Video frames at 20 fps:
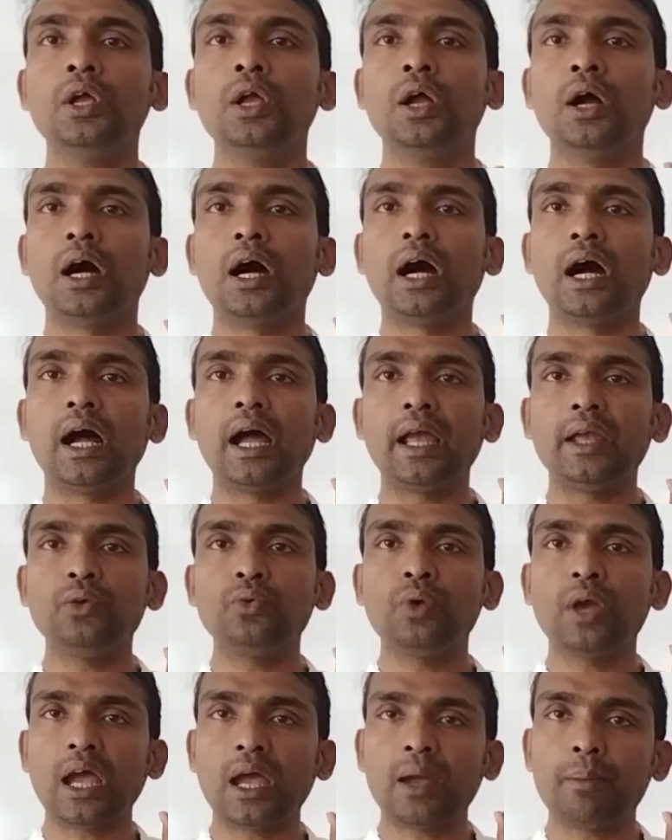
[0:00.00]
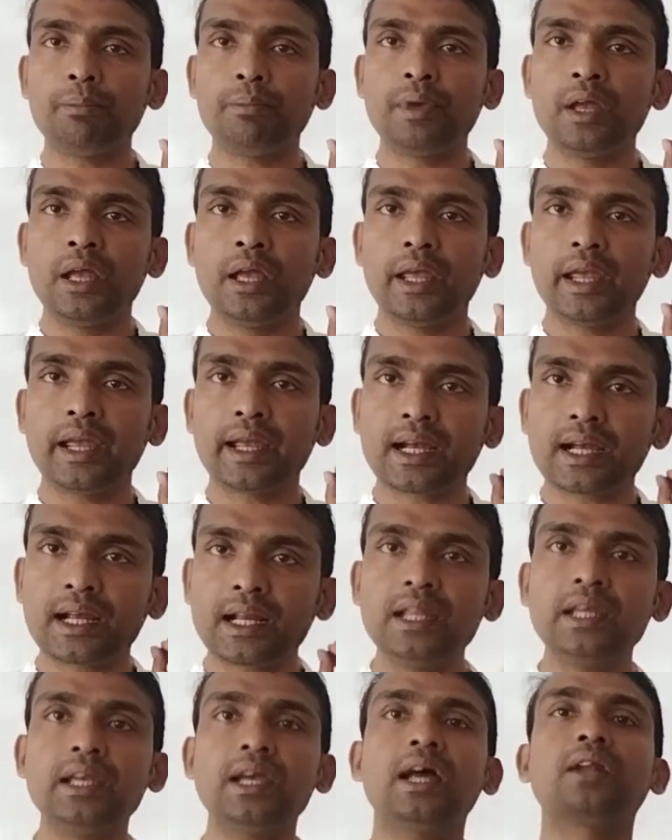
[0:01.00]
you have a
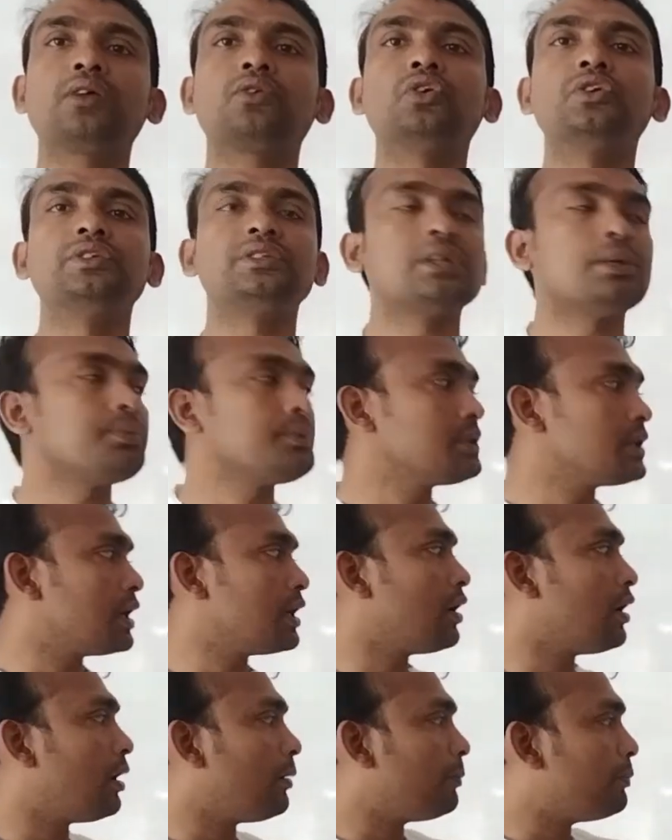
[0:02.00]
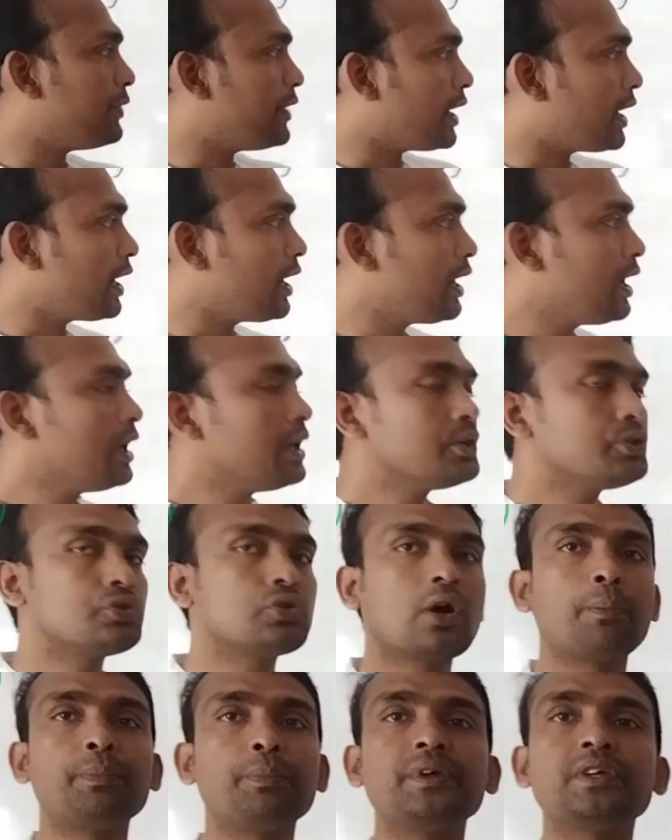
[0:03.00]
clear conception of the
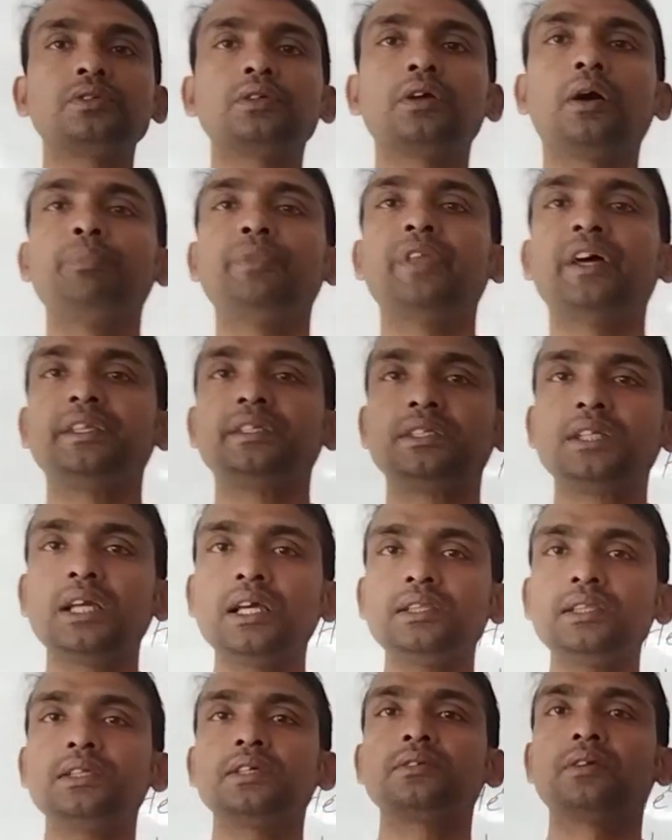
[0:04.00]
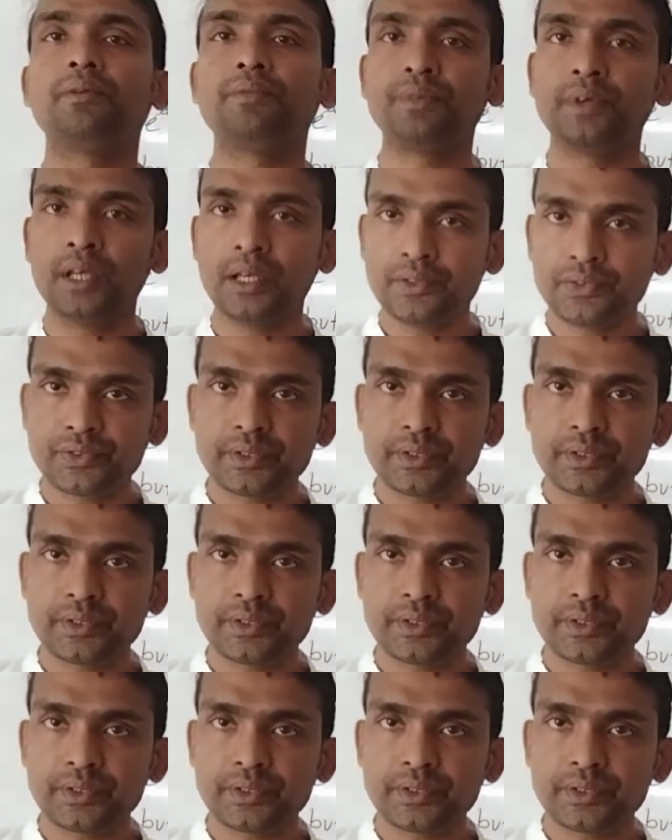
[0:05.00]
topics of the changes of